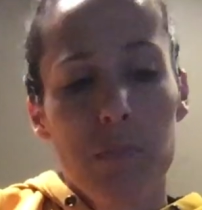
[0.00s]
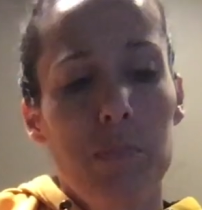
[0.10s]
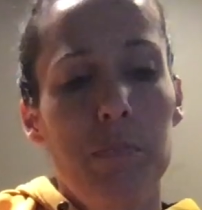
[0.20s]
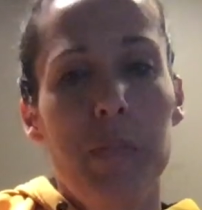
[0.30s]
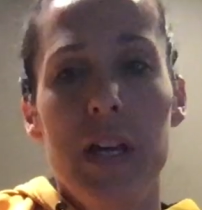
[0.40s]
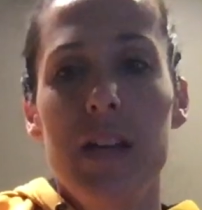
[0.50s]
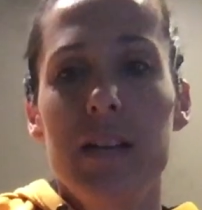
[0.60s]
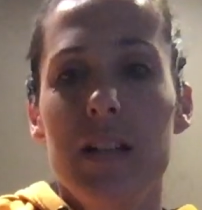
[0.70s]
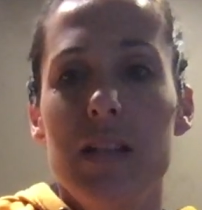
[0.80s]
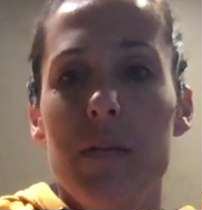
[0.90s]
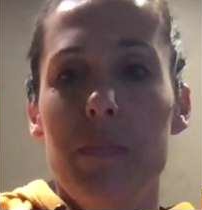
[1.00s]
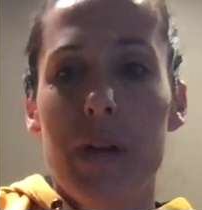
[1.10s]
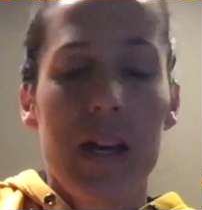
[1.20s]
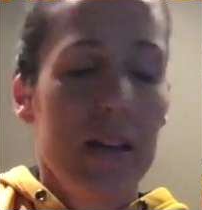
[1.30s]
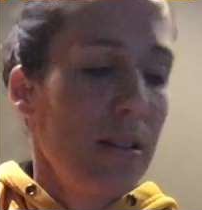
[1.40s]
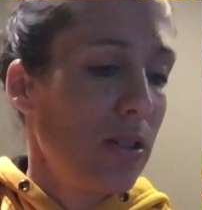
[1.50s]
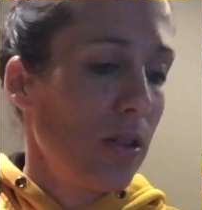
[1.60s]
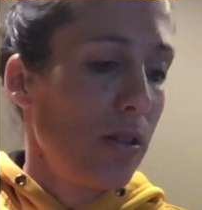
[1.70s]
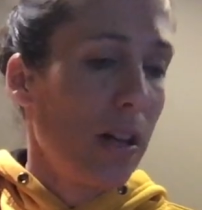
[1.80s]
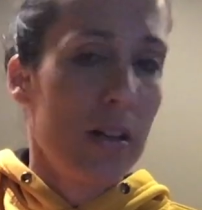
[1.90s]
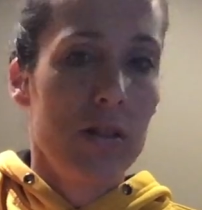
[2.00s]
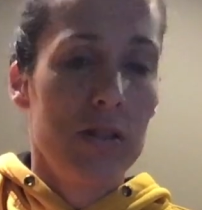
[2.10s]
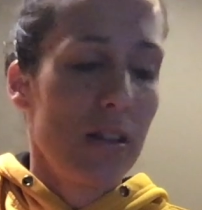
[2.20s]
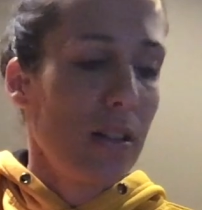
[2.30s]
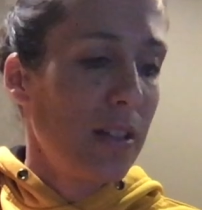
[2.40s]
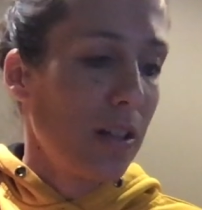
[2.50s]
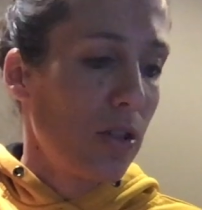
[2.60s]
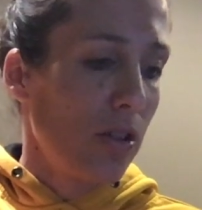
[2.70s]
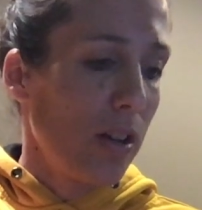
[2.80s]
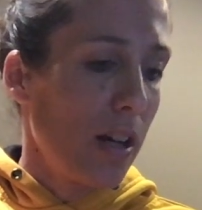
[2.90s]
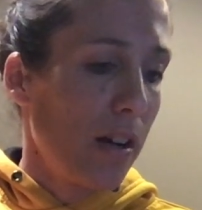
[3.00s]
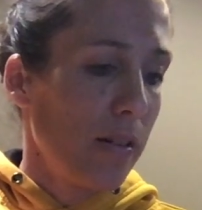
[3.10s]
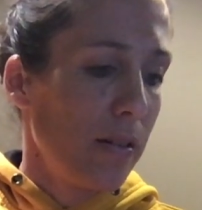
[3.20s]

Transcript: B is in the bass, so you're not using the 6th string there.